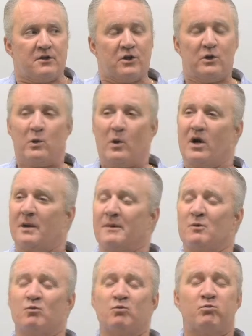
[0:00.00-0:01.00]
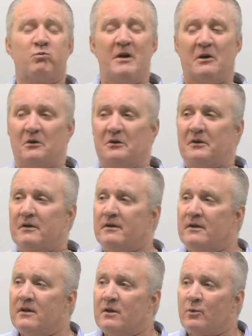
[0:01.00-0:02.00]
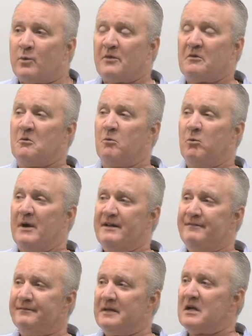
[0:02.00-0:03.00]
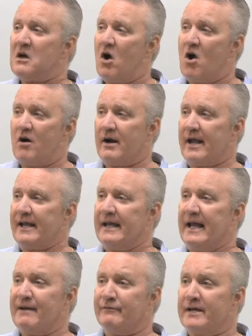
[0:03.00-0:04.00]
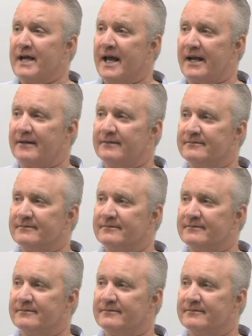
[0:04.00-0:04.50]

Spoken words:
you are going to be riddled with grief and heartache every day.